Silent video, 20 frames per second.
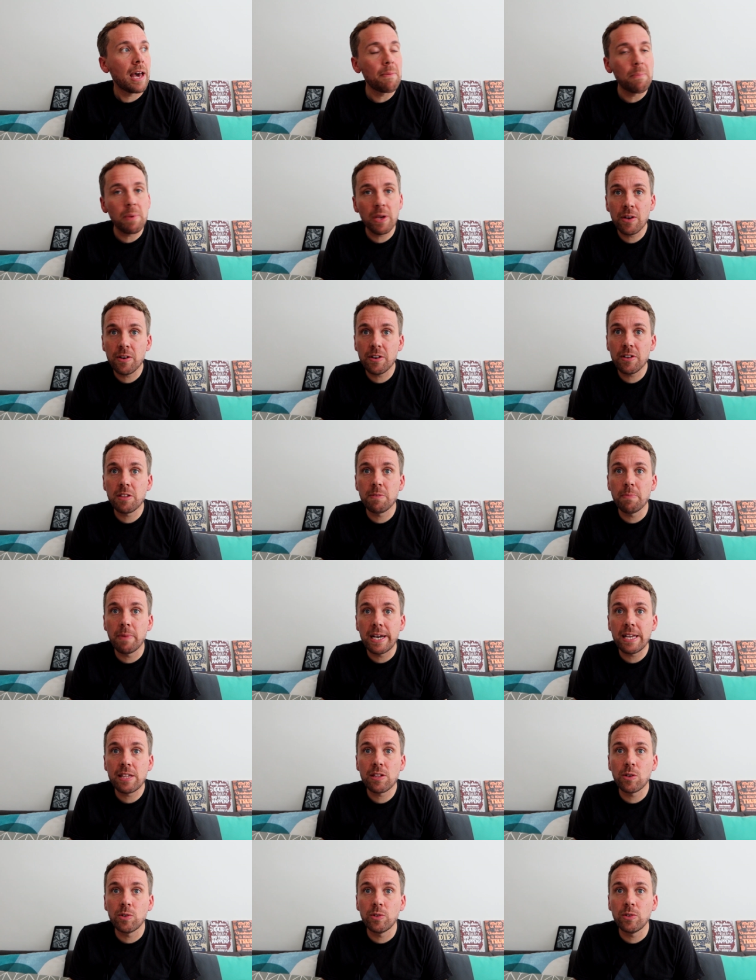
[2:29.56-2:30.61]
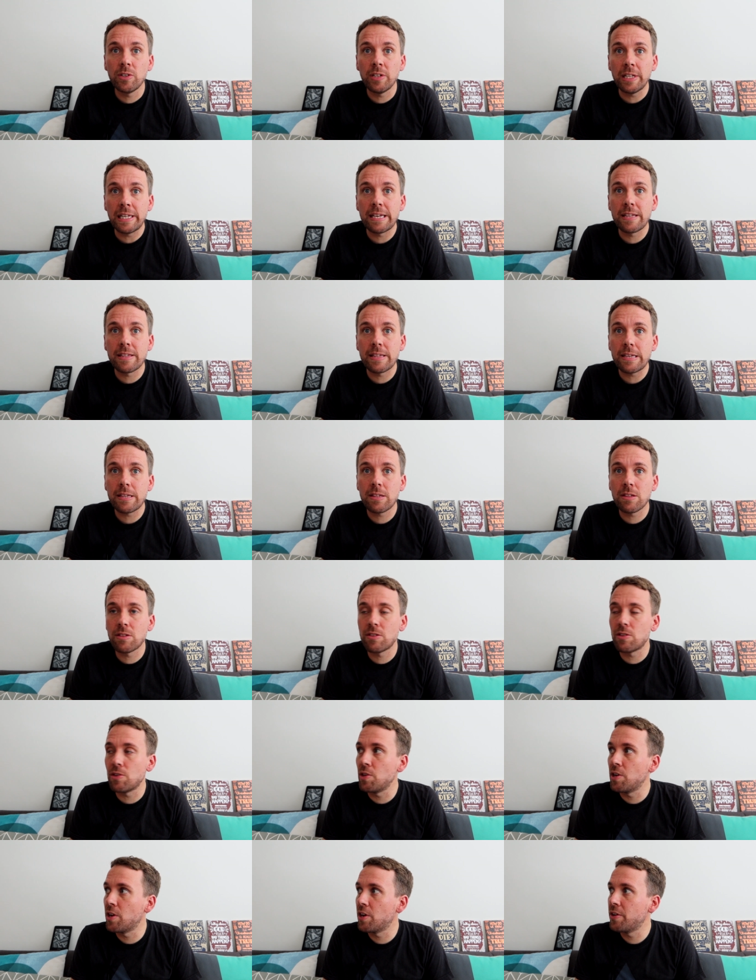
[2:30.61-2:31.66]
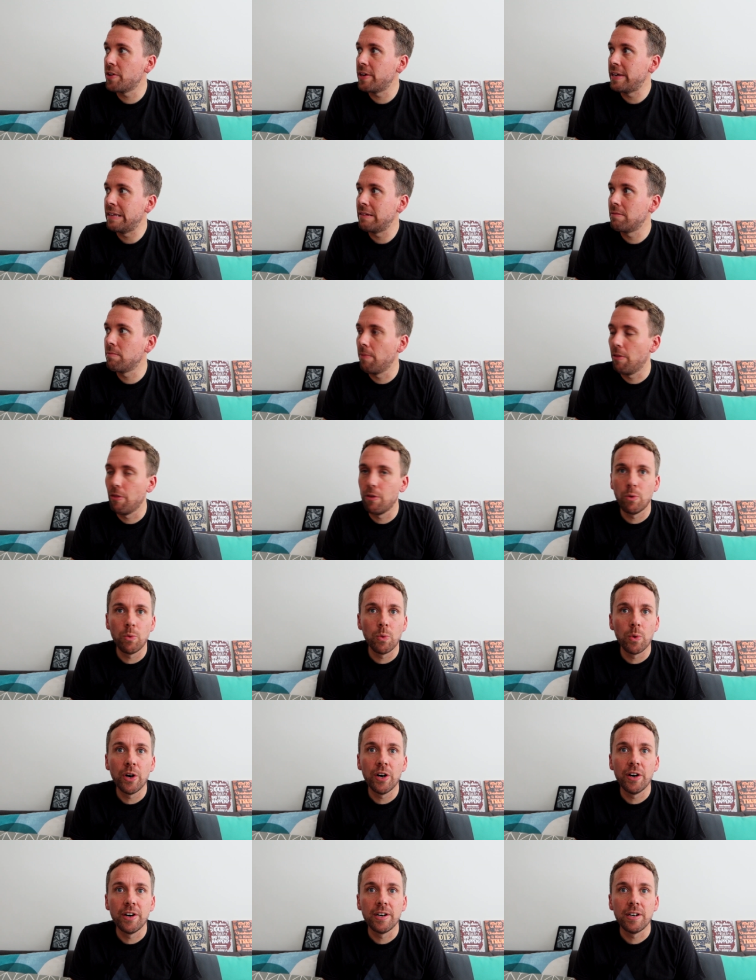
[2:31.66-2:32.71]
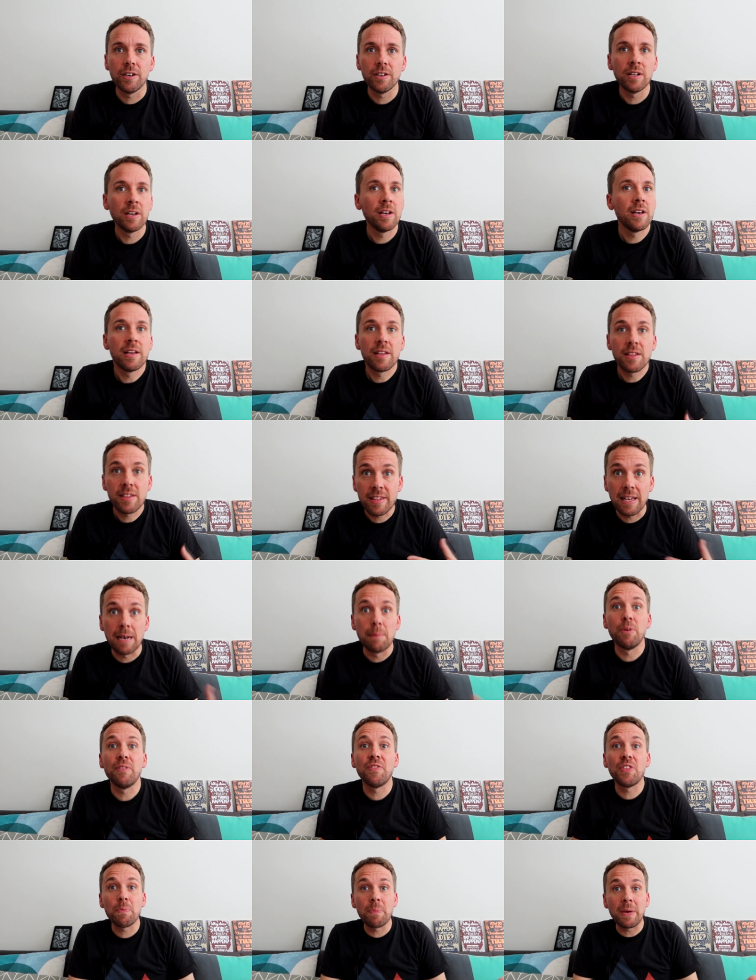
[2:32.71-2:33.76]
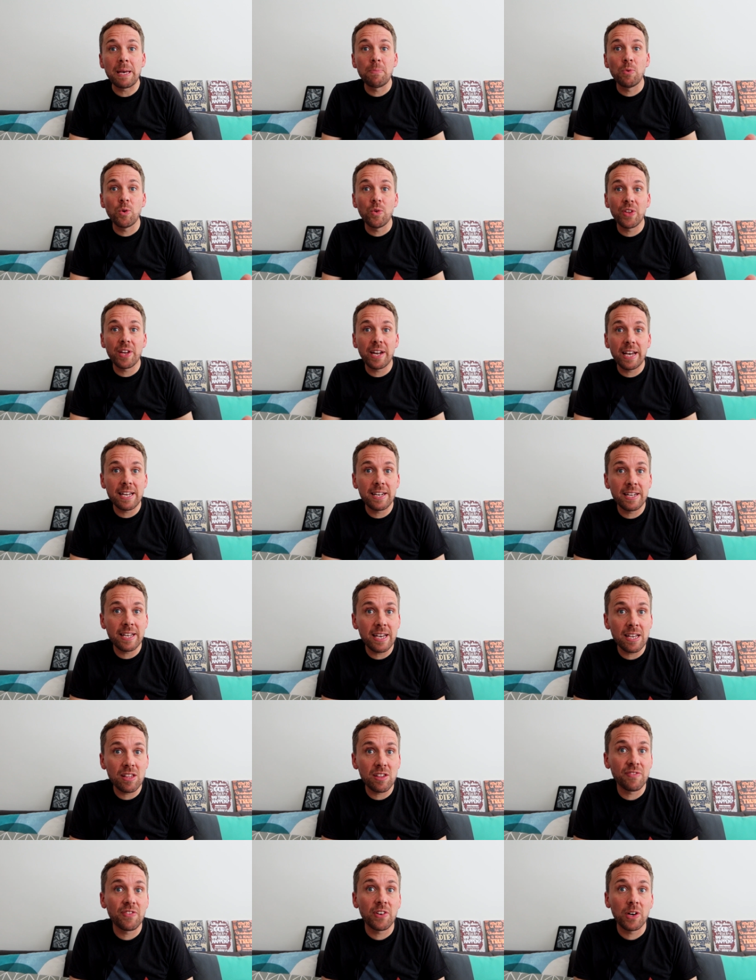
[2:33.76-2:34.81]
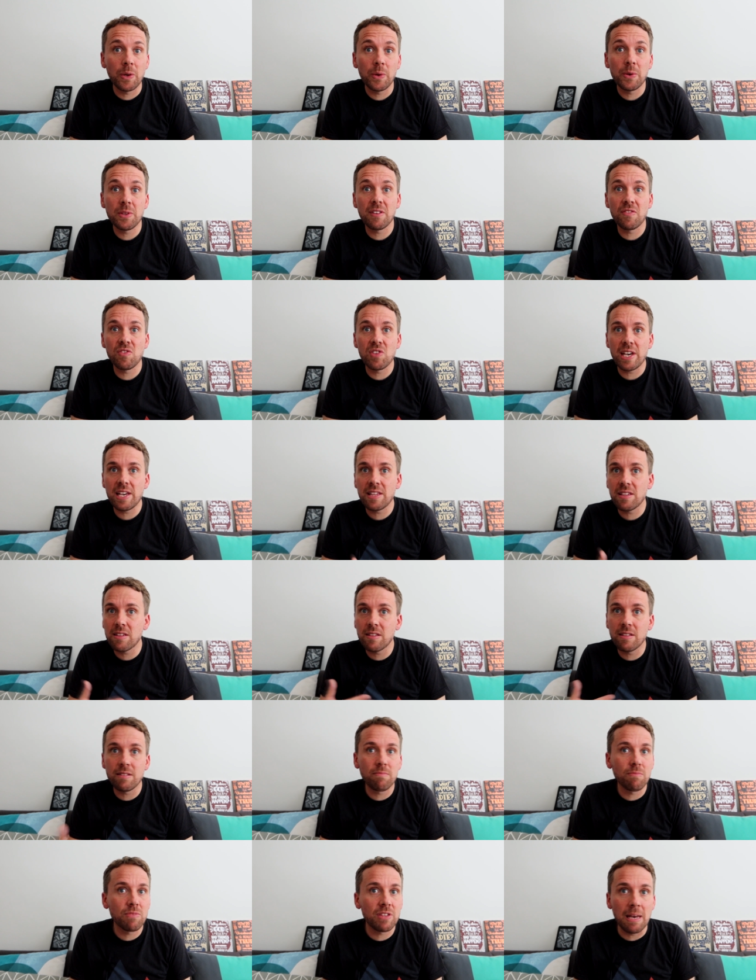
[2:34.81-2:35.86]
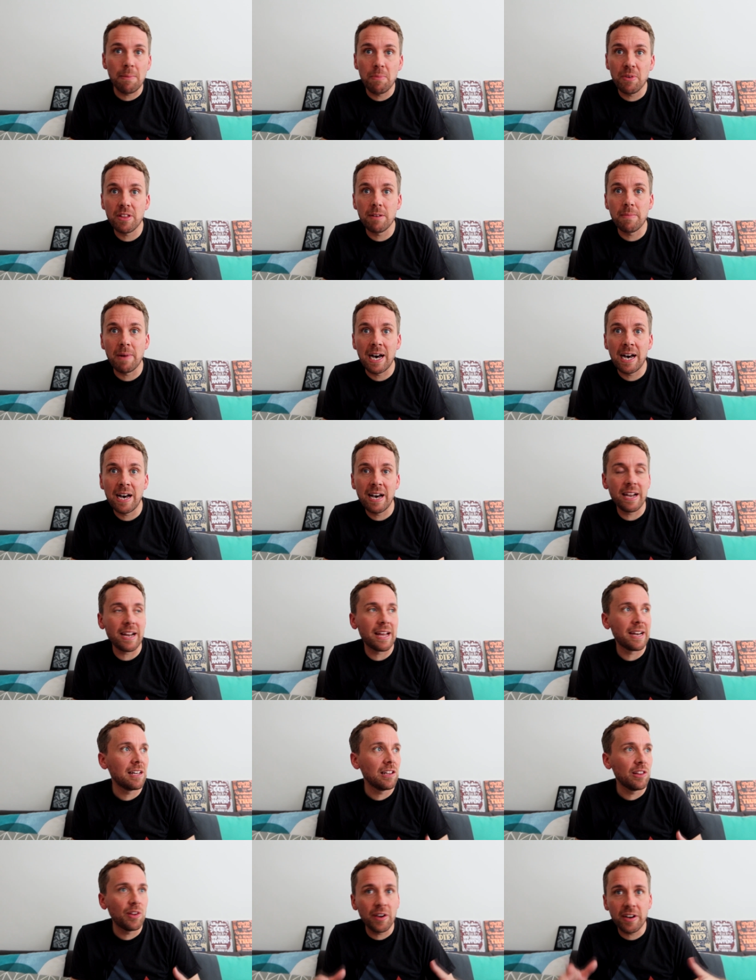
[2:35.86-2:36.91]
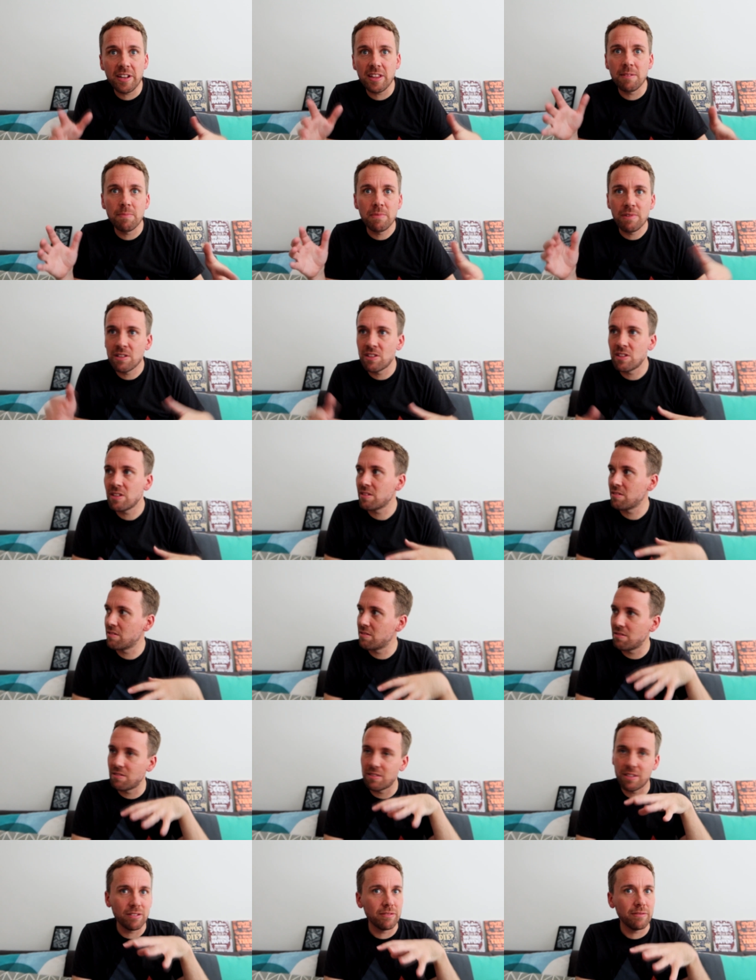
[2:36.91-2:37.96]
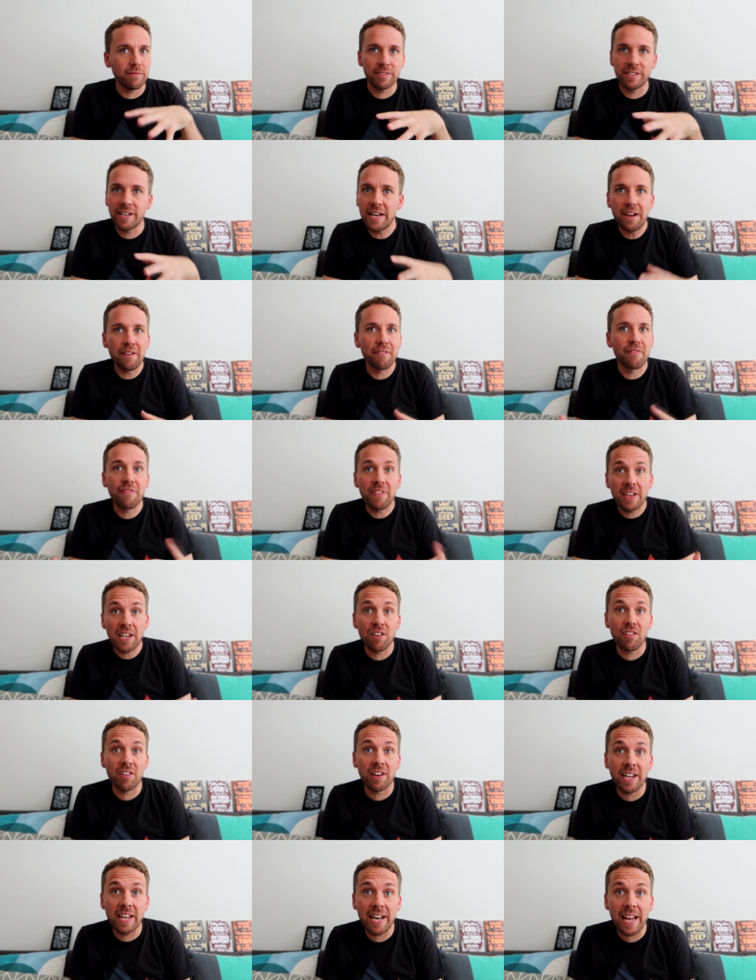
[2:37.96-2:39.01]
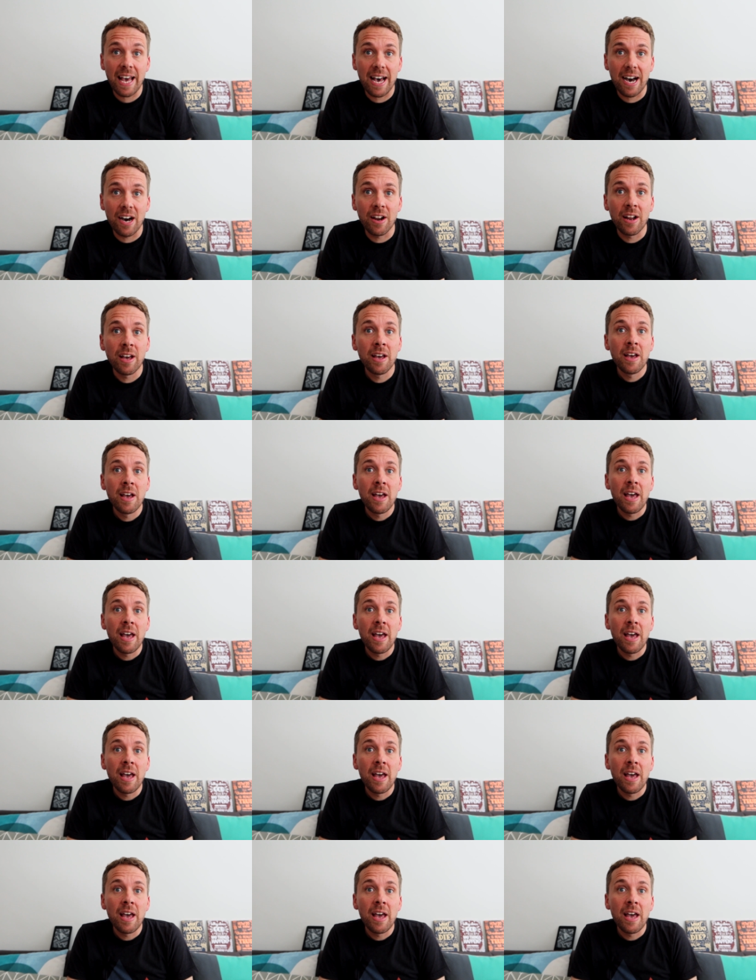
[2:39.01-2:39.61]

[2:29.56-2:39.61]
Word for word: And because my school exists, you know, in the world, some of the people that I teach are followers of Jesus and some of them aren't. And a lot of them are just still kind of figuring it out.